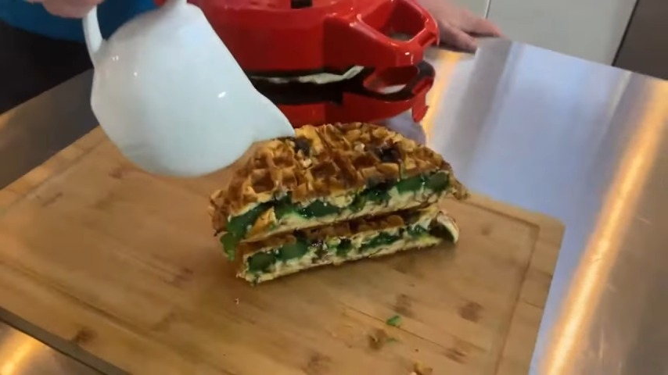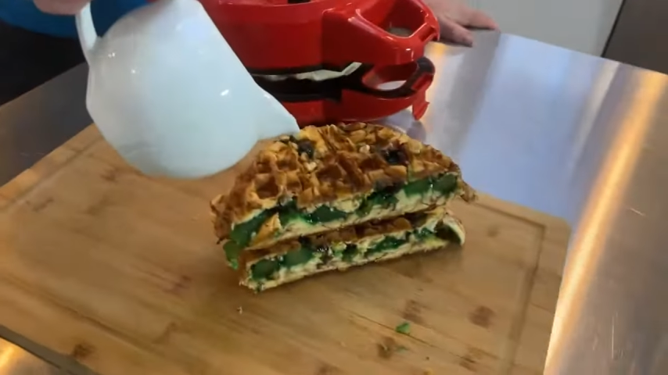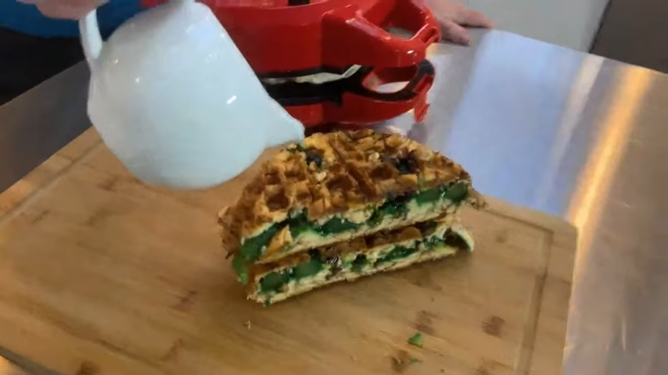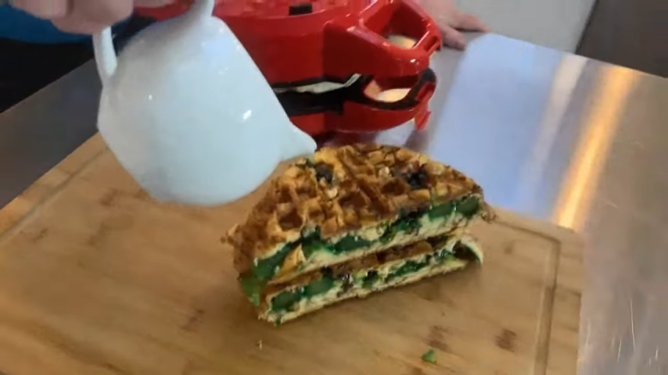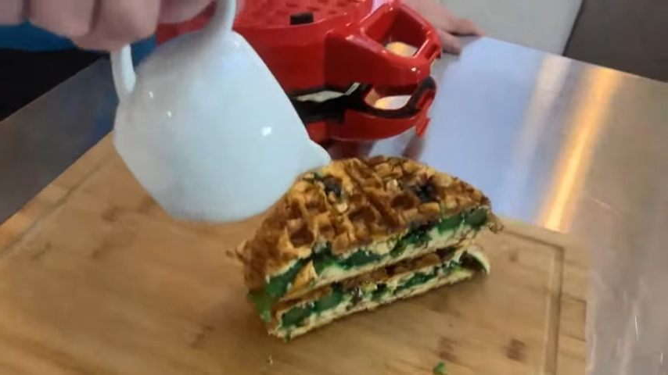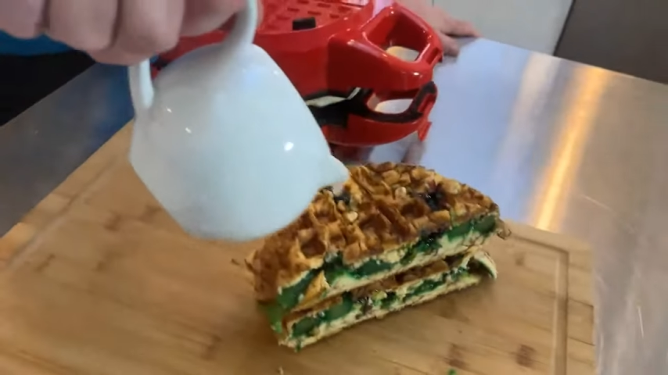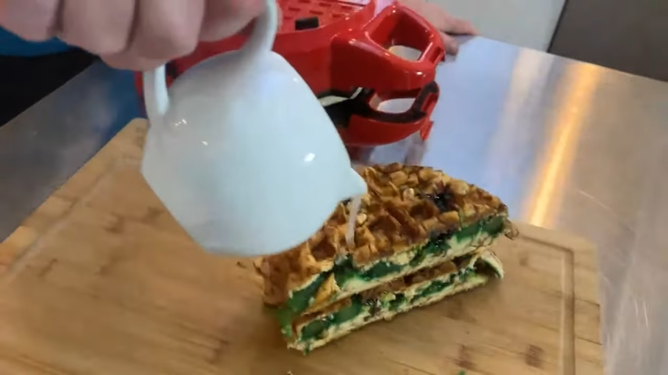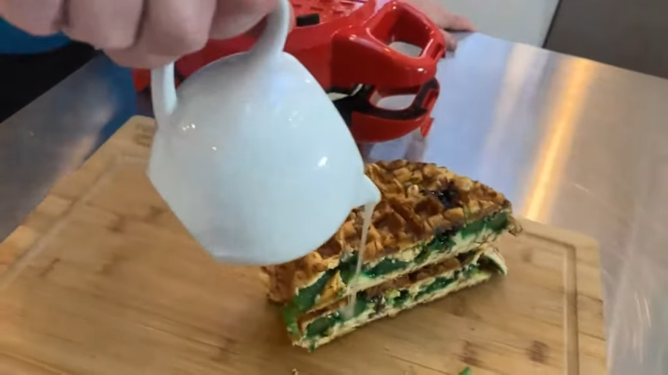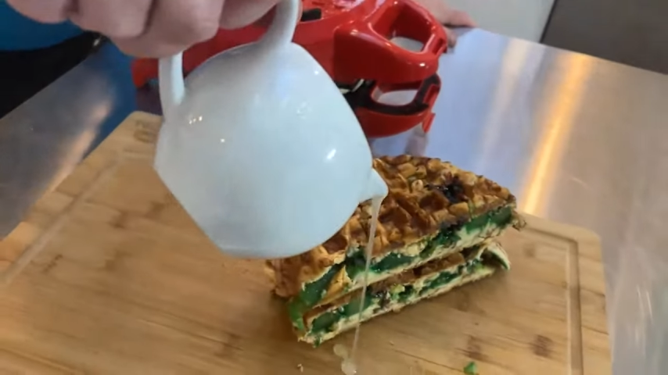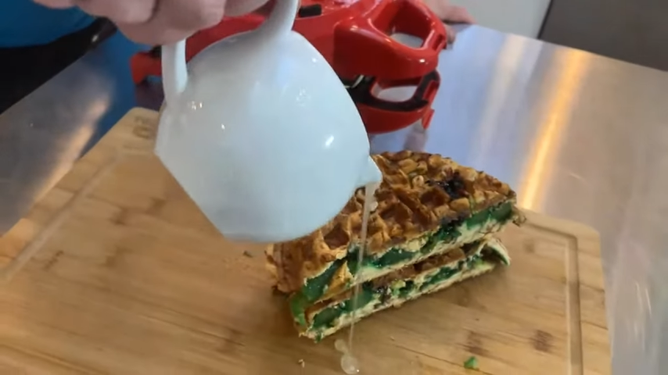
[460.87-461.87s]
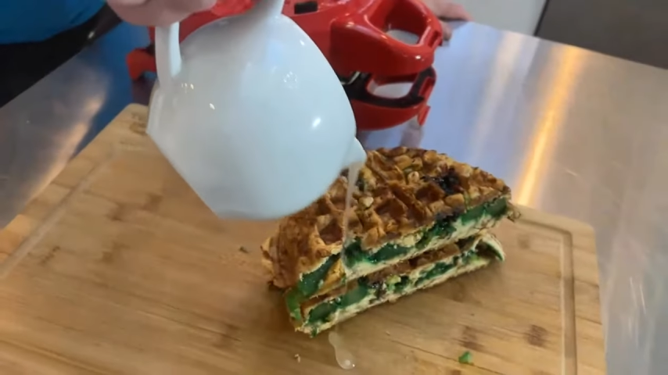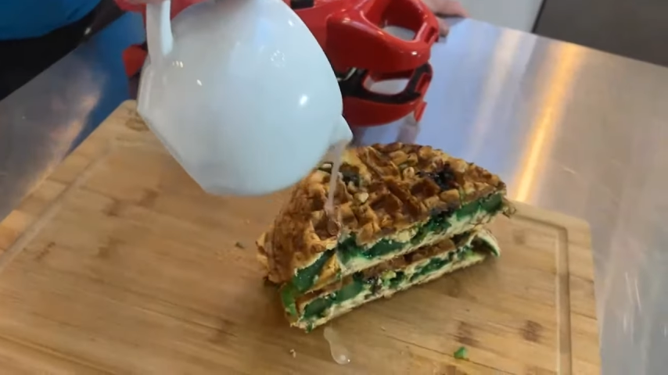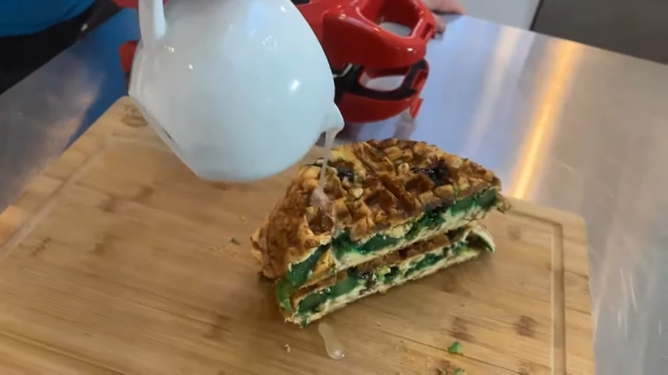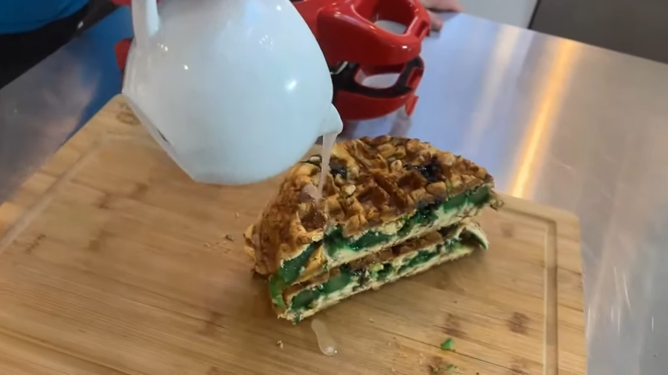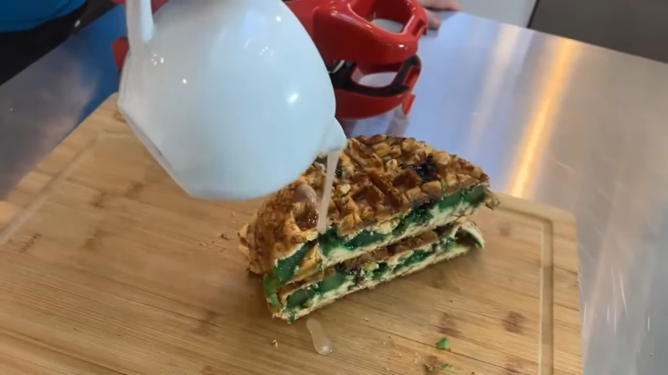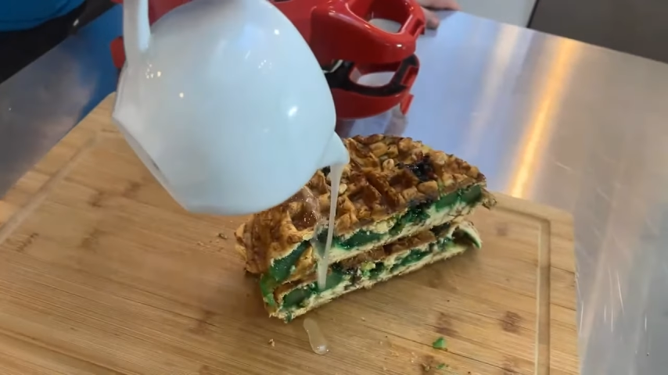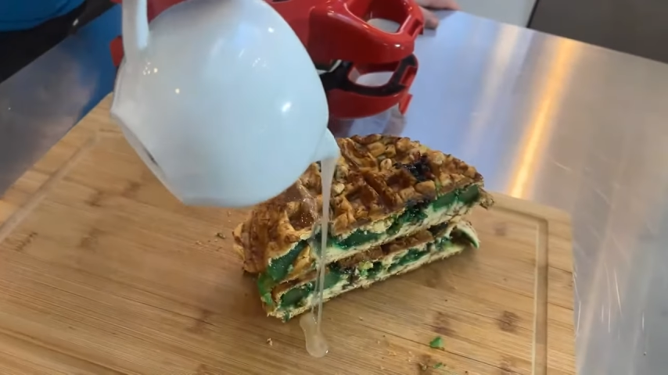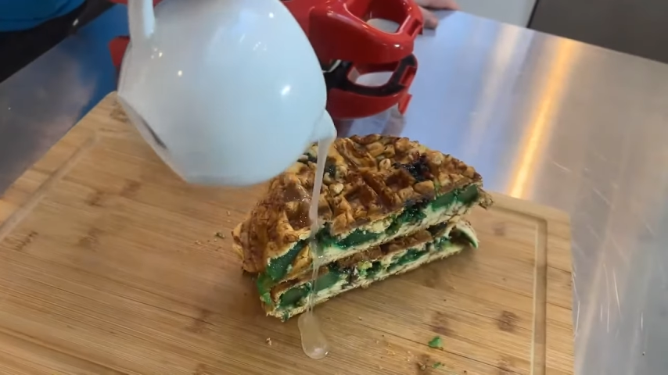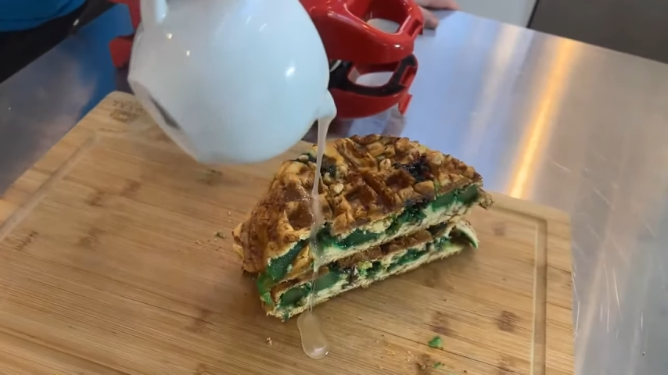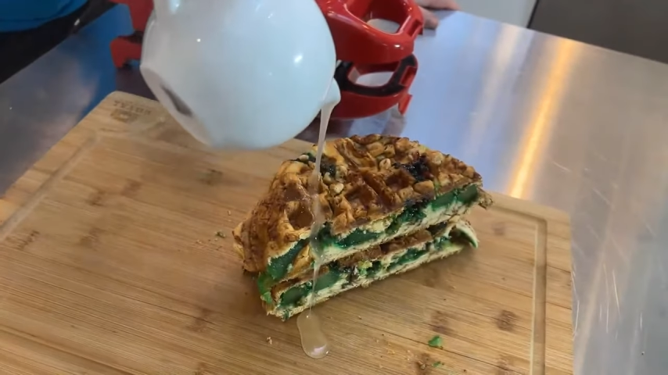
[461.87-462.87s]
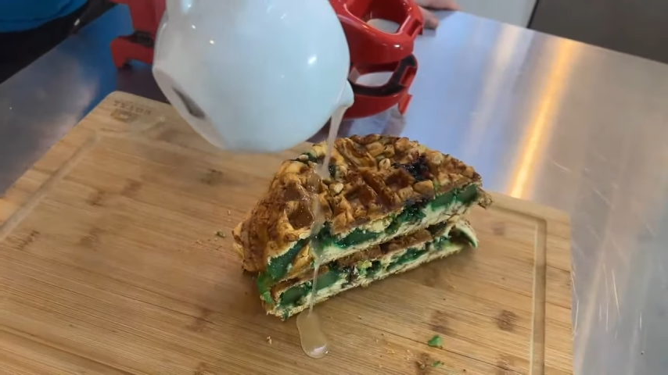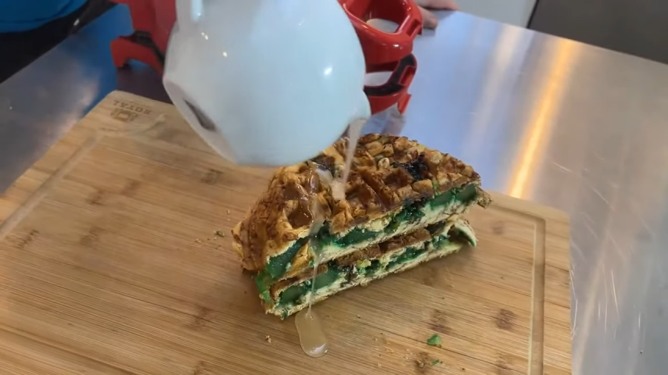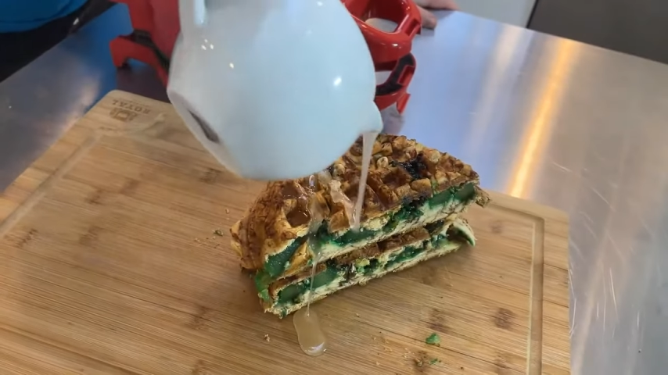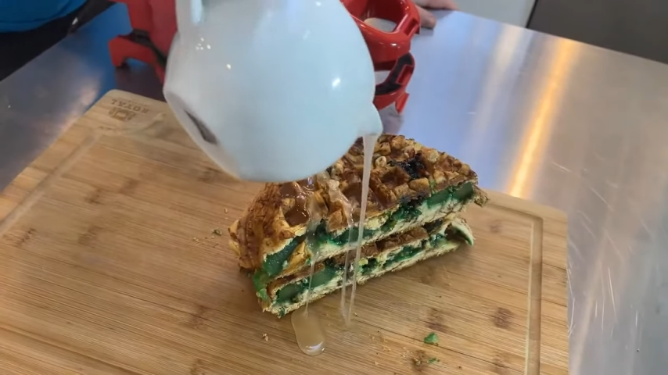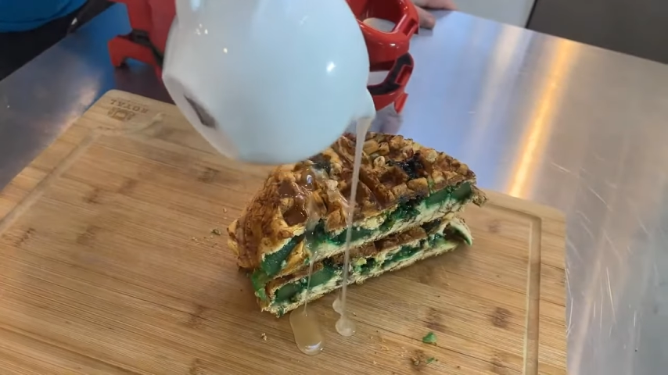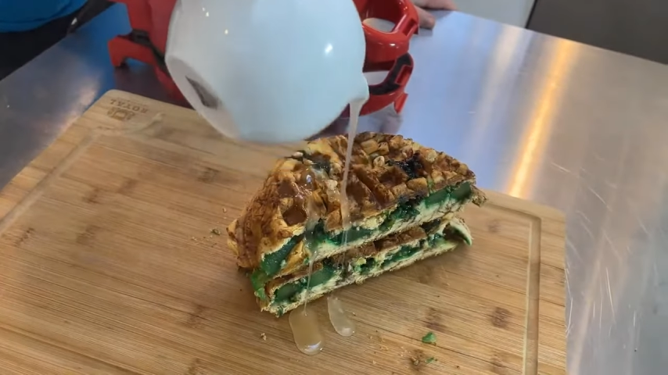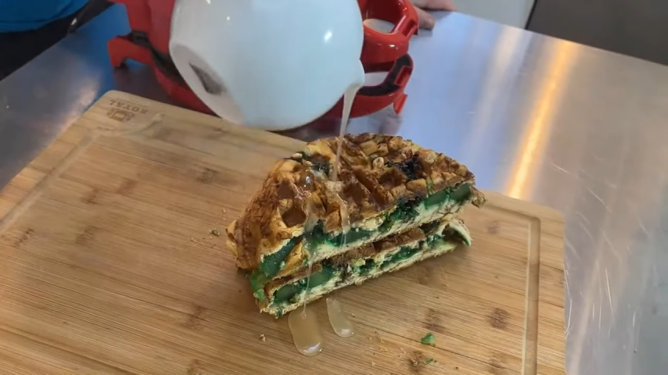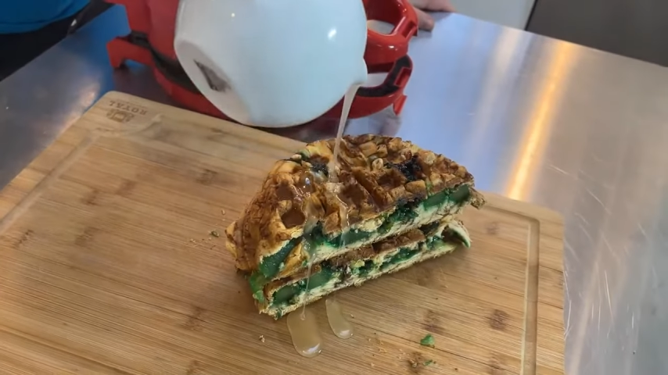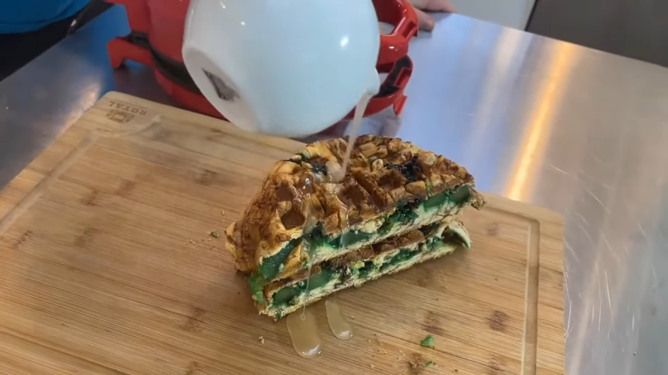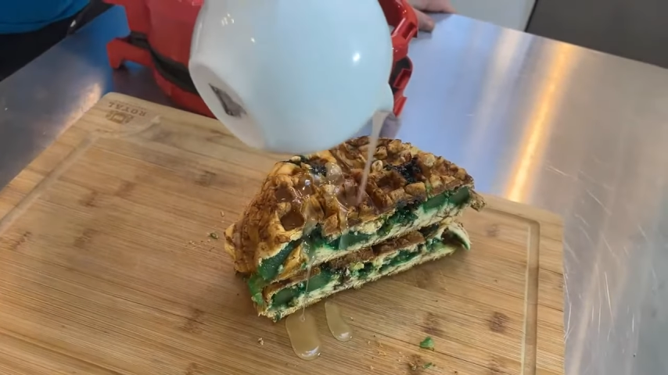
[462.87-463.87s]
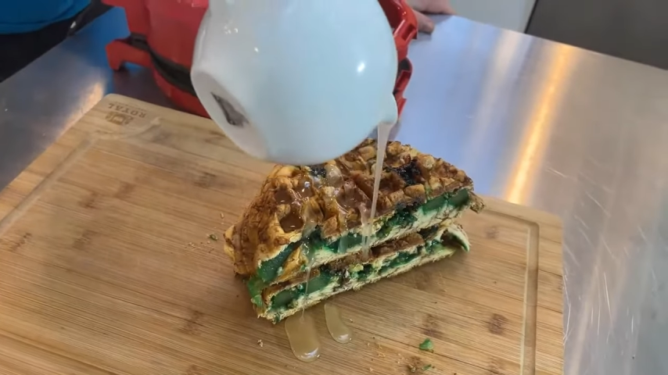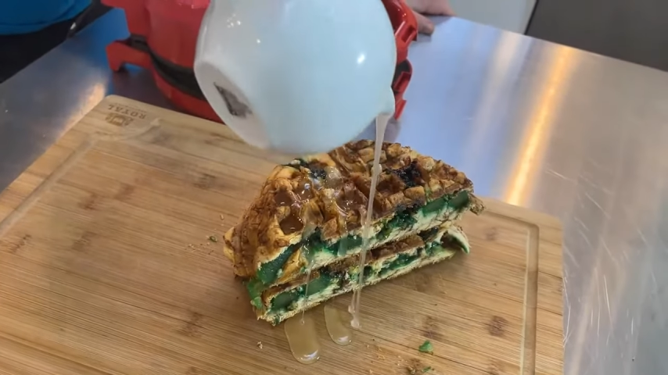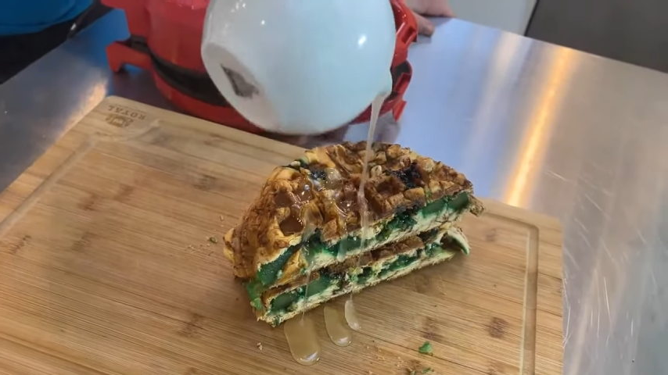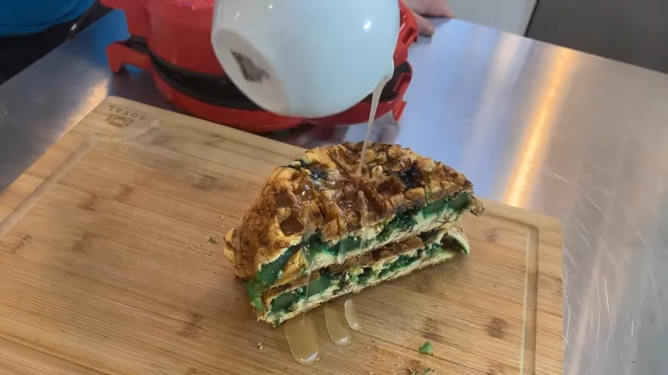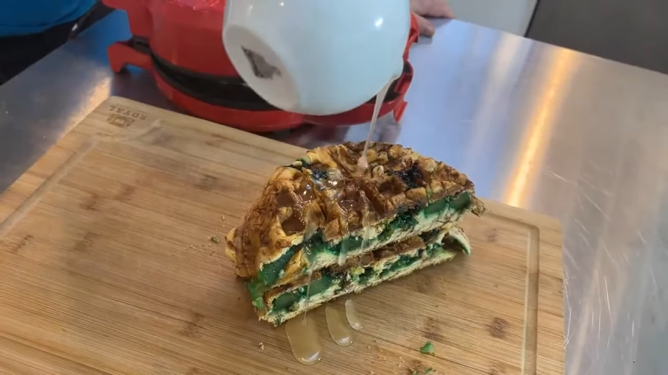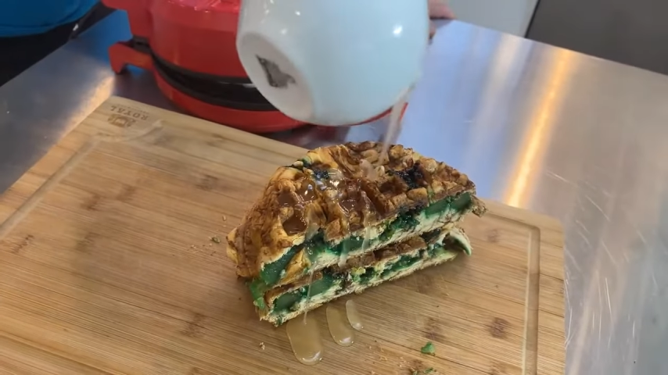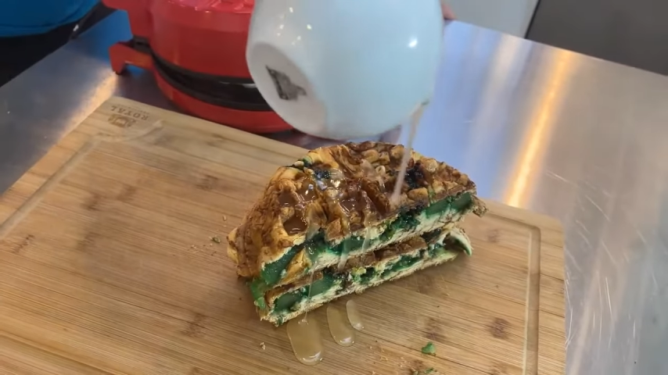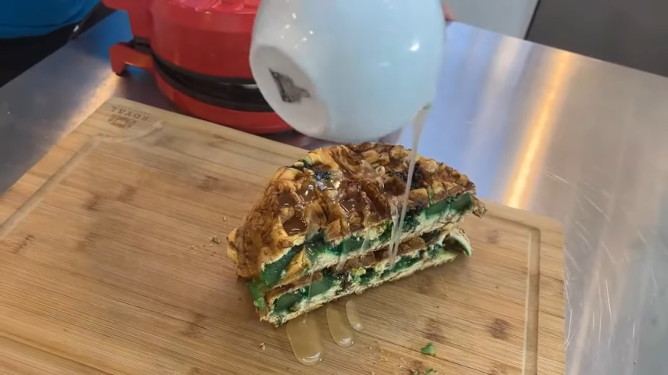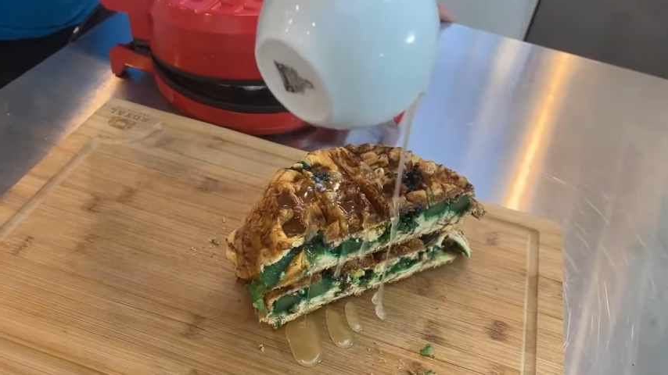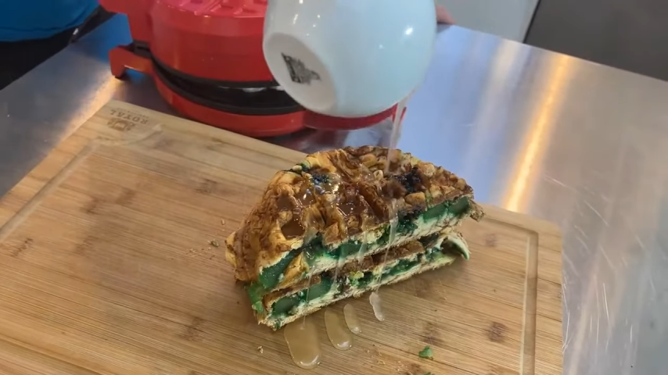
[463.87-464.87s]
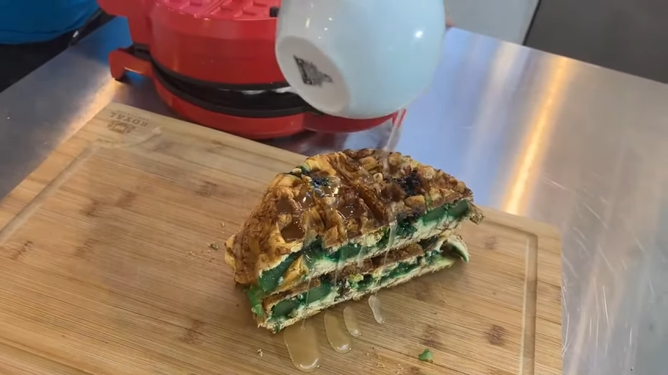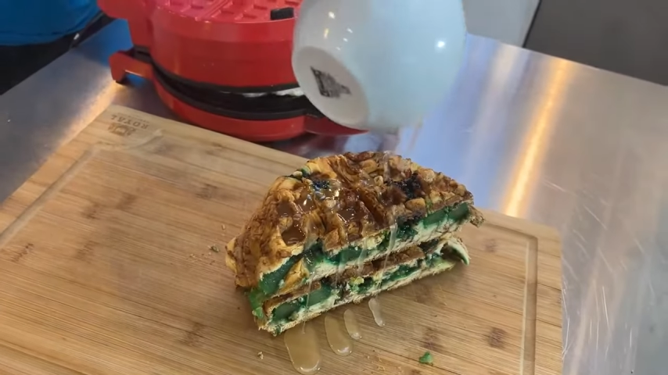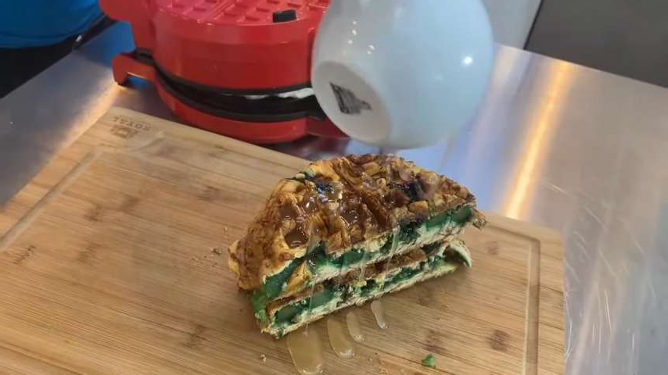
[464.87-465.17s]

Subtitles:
Nobody's mouth can be seen.